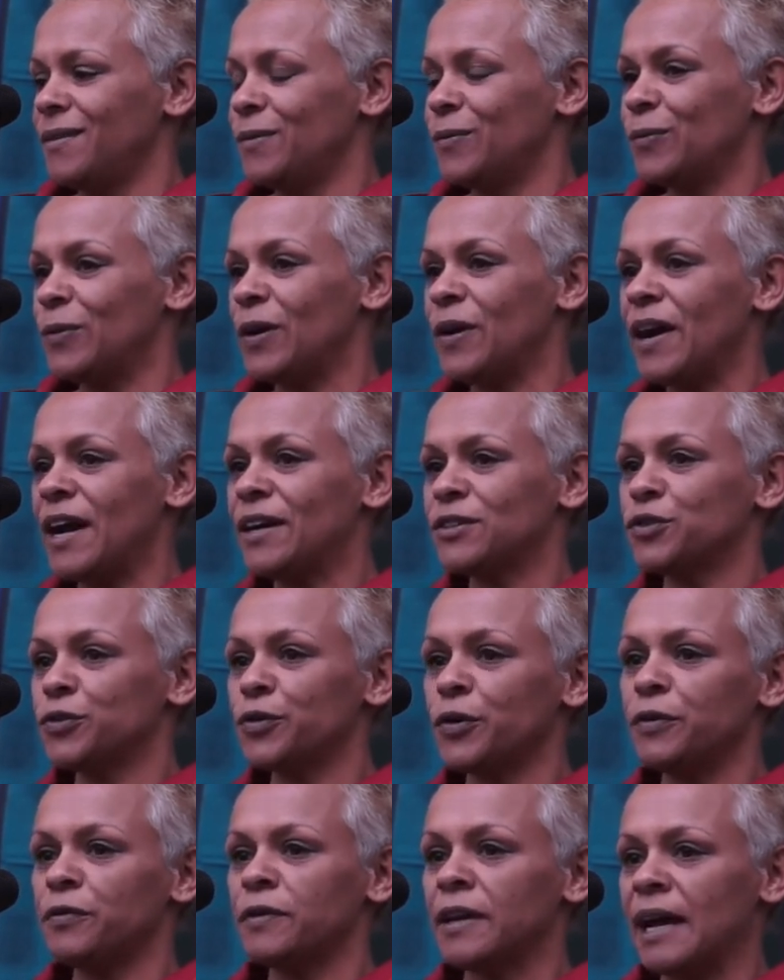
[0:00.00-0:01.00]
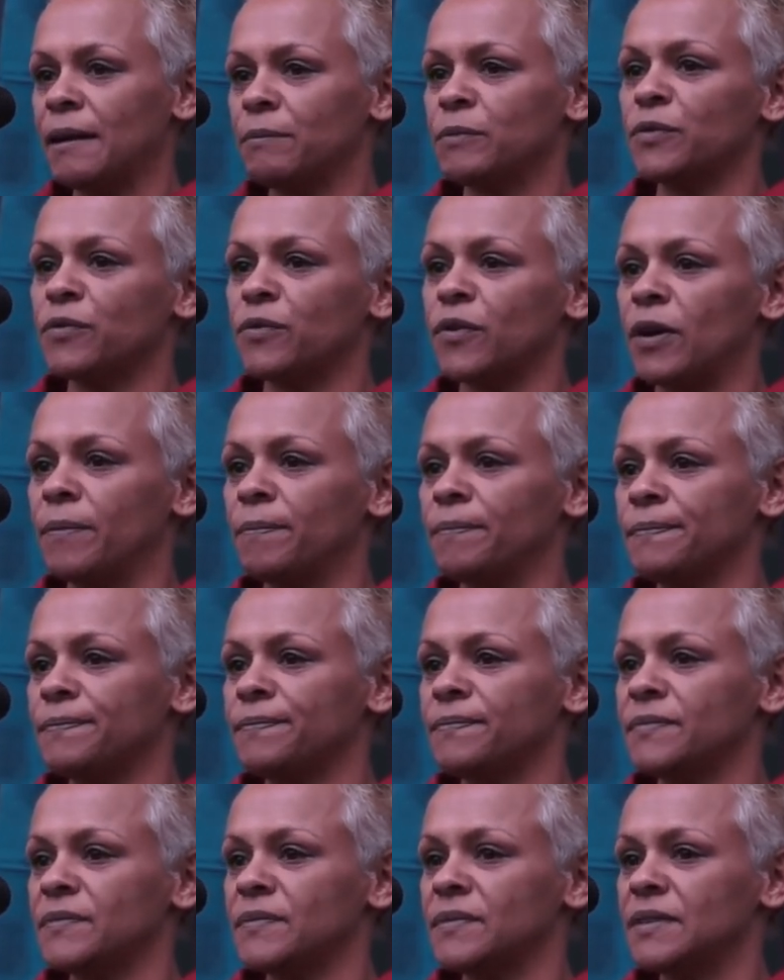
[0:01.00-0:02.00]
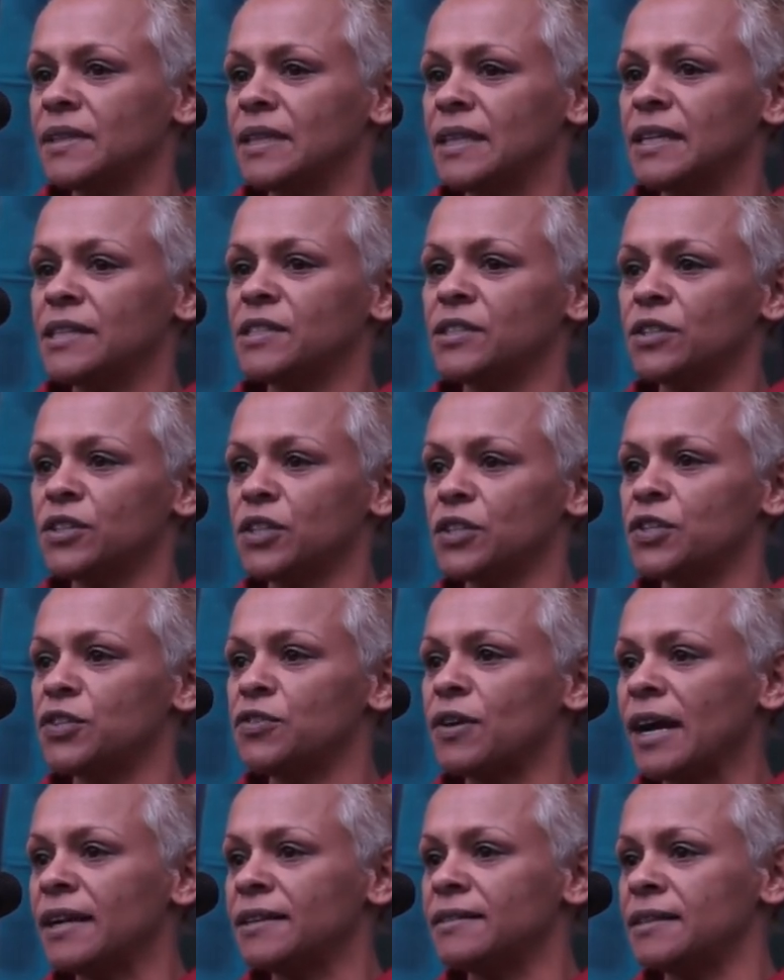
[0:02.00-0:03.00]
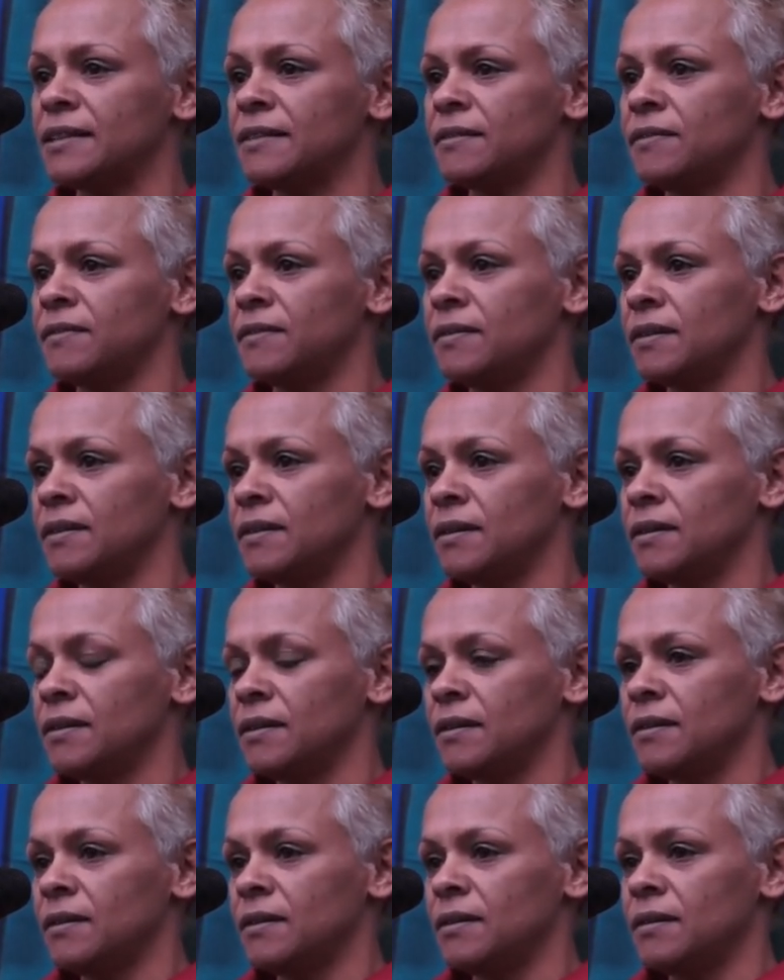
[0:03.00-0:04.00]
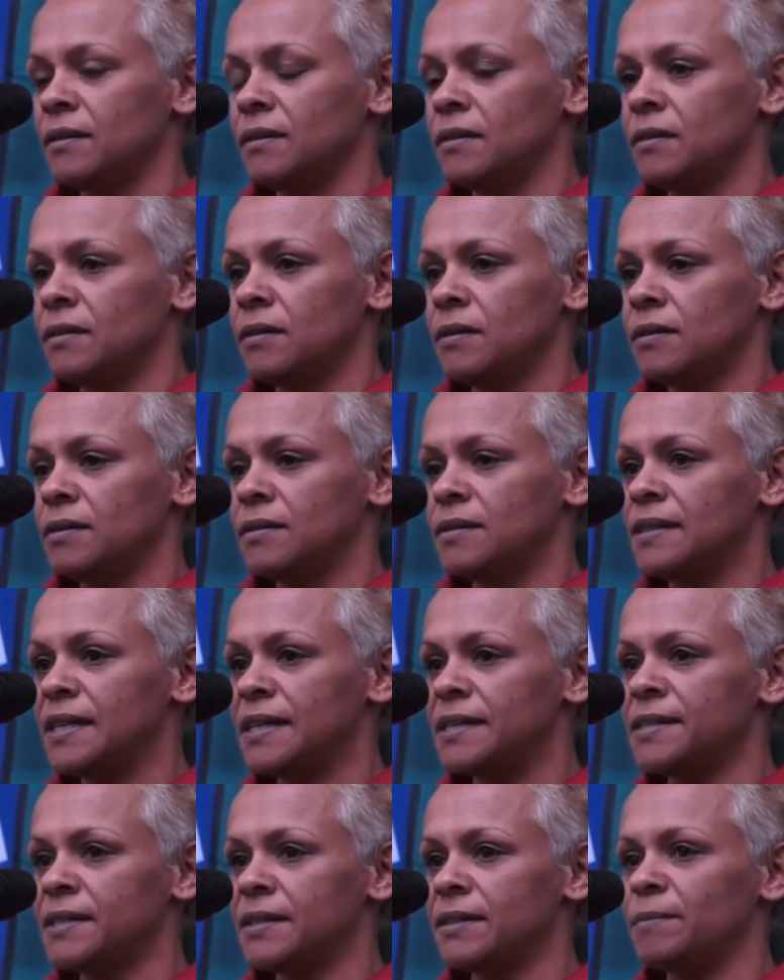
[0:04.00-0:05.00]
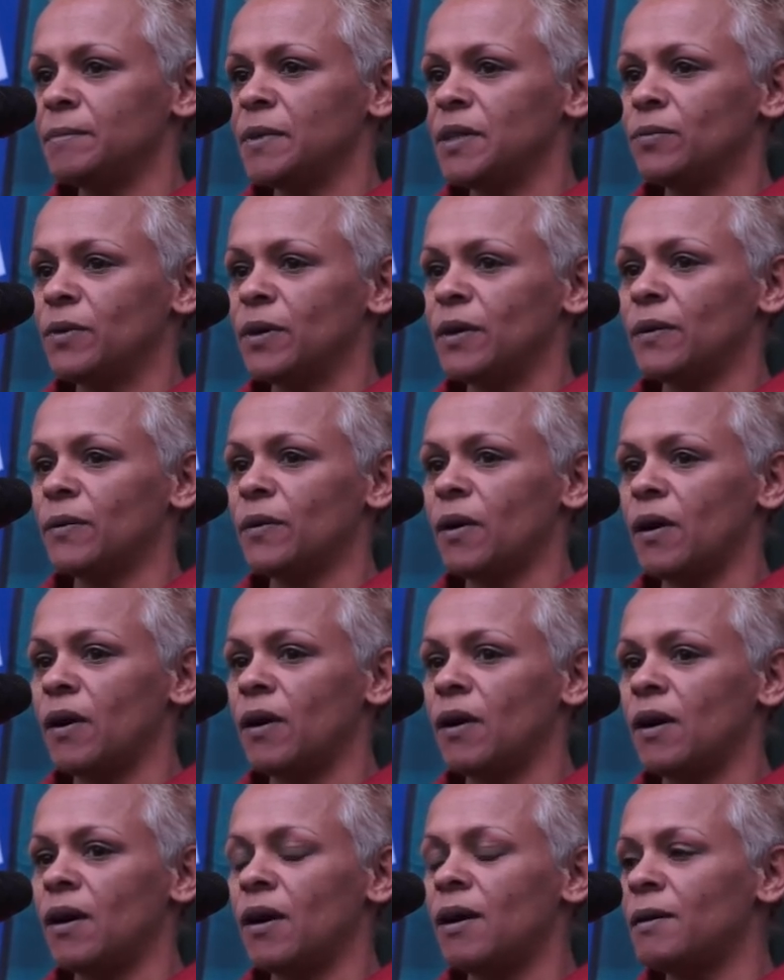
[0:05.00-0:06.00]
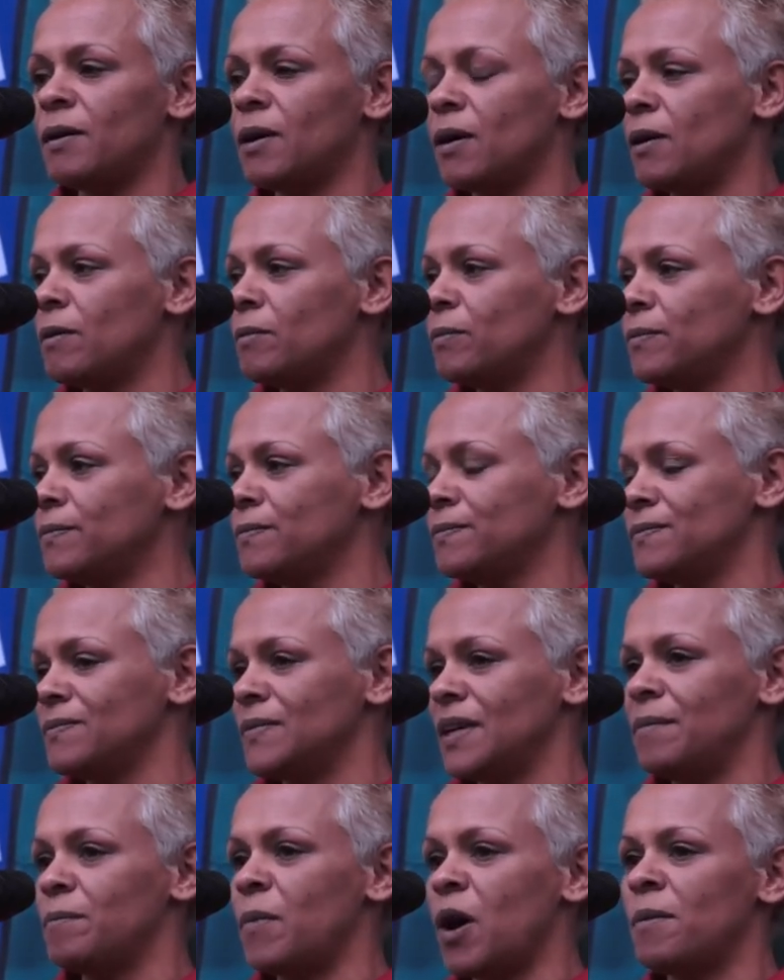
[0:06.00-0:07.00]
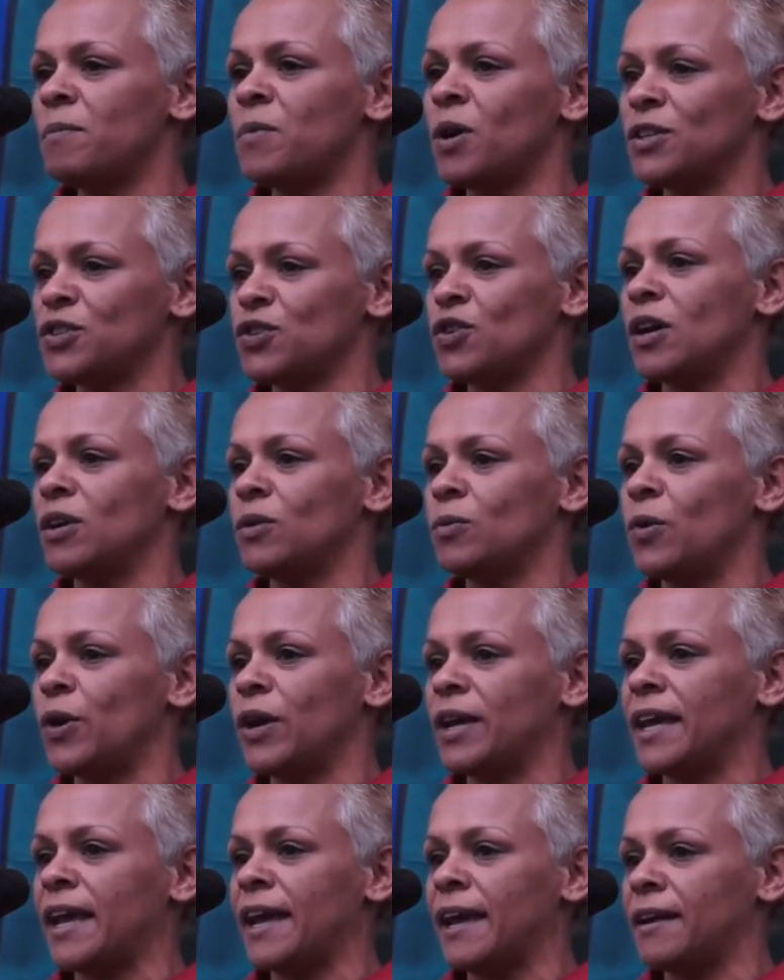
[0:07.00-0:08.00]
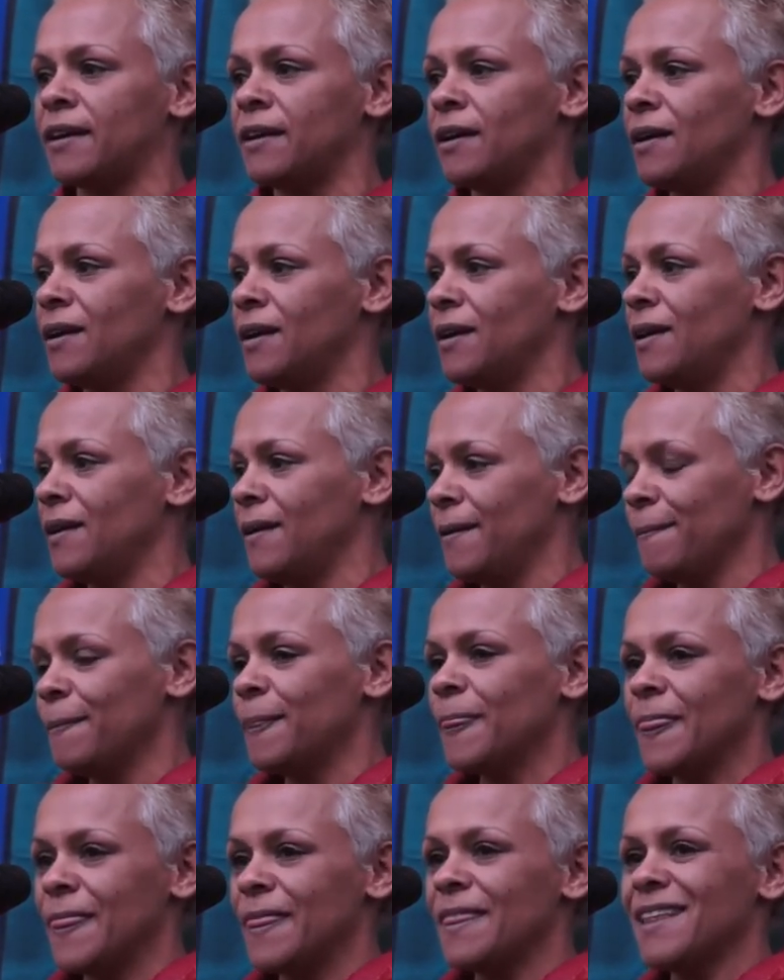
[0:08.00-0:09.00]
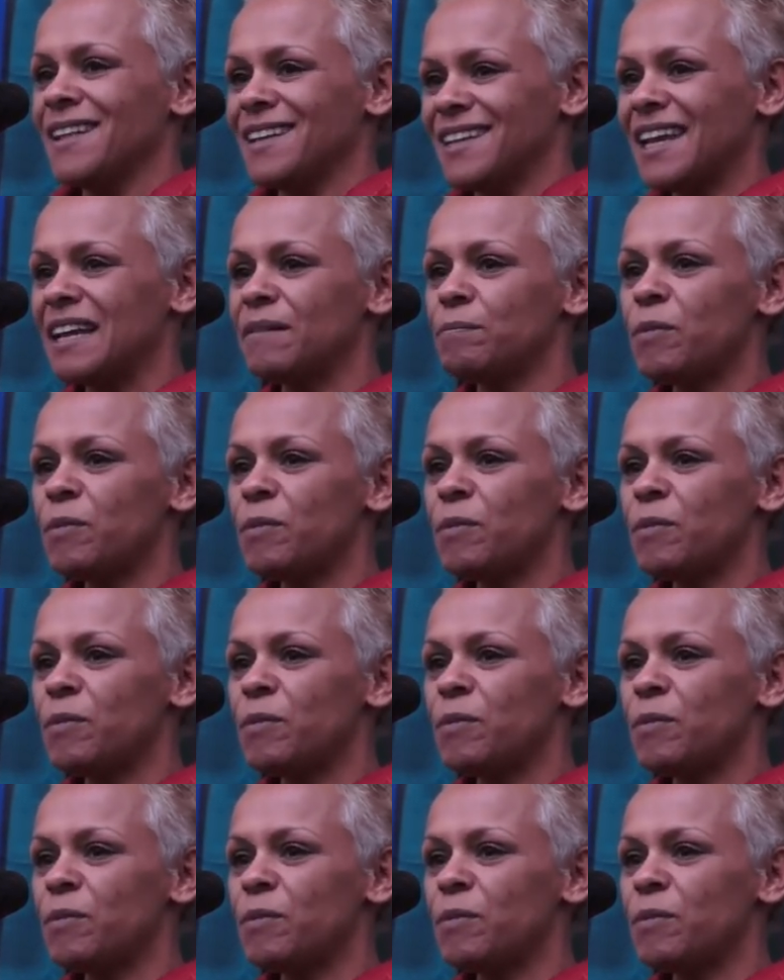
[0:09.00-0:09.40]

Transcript: where our truth comes from. It's a destructive system, and I, I, I'm in my mind trying to work out, get